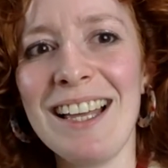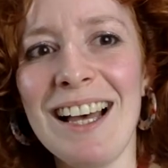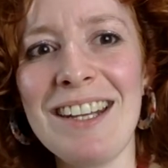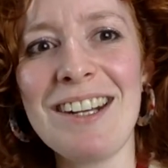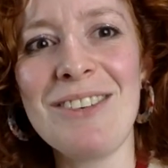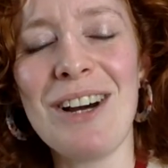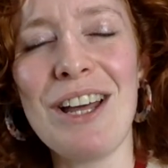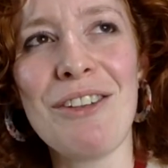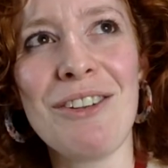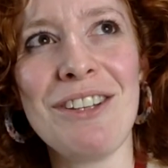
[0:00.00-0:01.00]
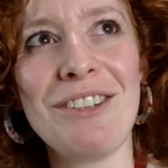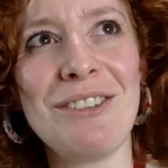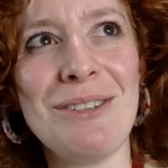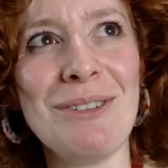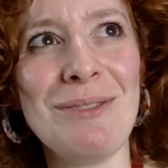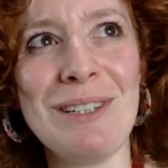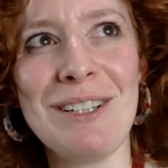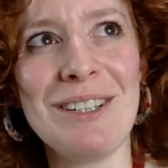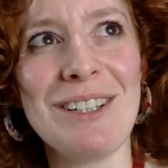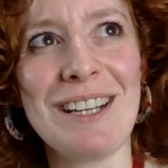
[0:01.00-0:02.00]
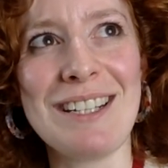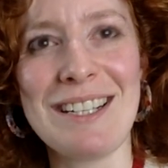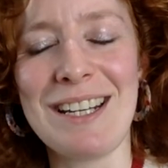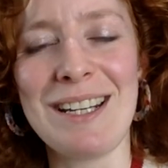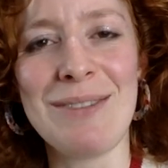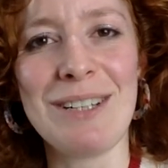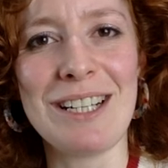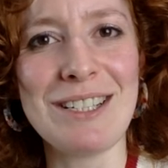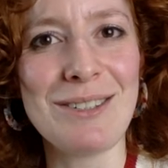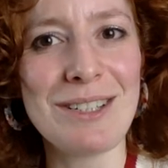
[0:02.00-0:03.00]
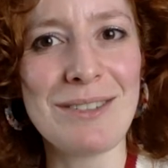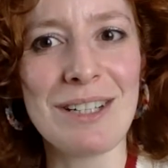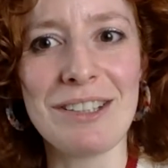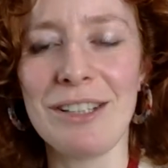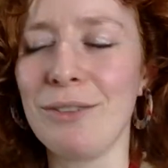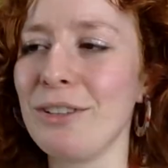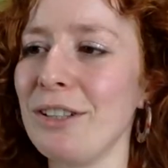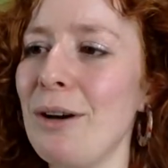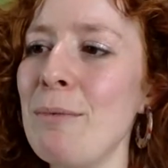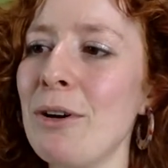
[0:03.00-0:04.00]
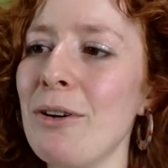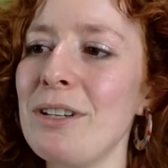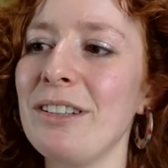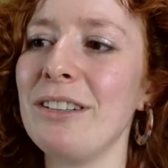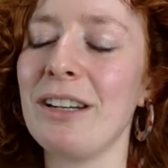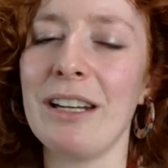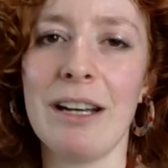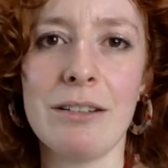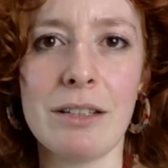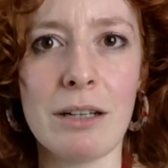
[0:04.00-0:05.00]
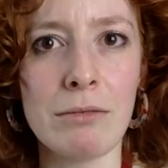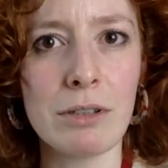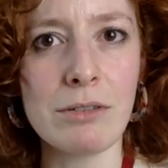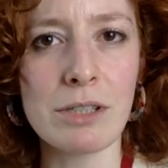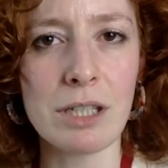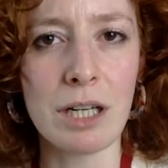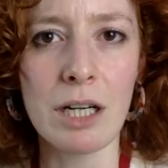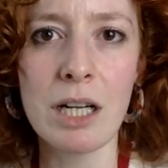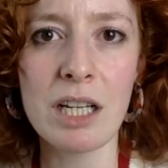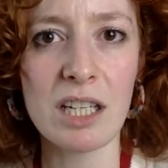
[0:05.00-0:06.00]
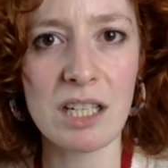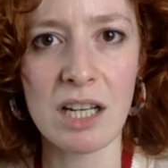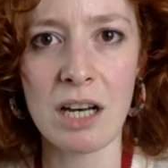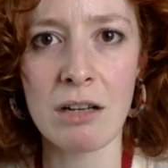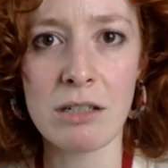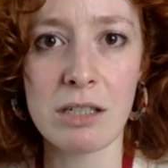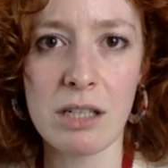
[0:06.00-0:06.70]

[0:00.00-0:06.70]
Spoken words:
I don't know why I thought this stream would be a good idea, but I do it to myself. So I'm not going to suck it out. I'm going to lick it out.